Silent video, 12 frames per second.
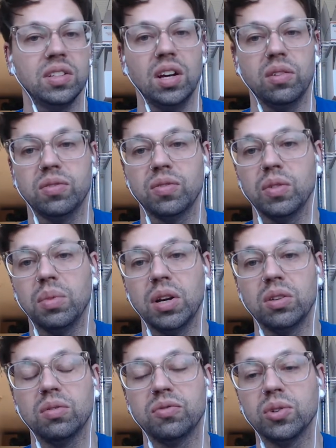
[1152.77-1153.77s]
But the
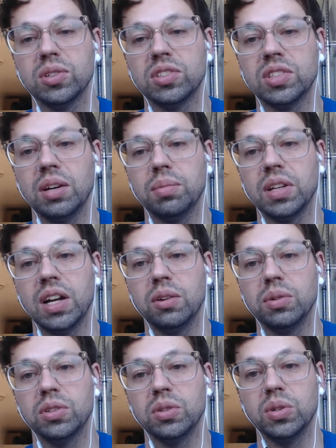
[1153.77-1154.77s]
first step that I would
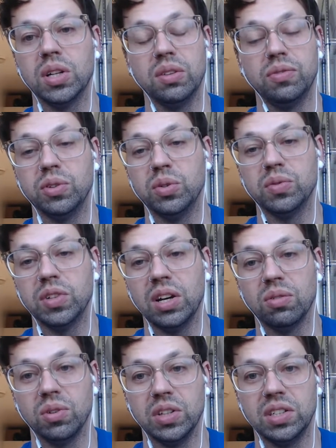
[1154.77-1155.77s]
do, if you've not really
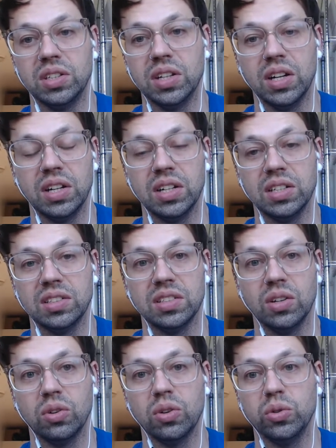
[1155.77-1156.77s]
done any cell
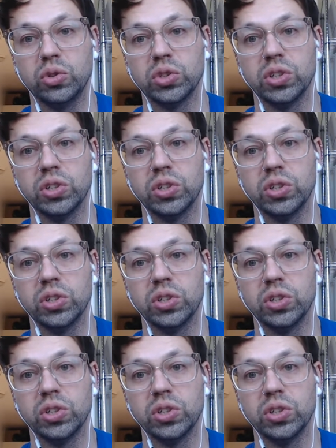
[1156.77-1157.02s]
culture,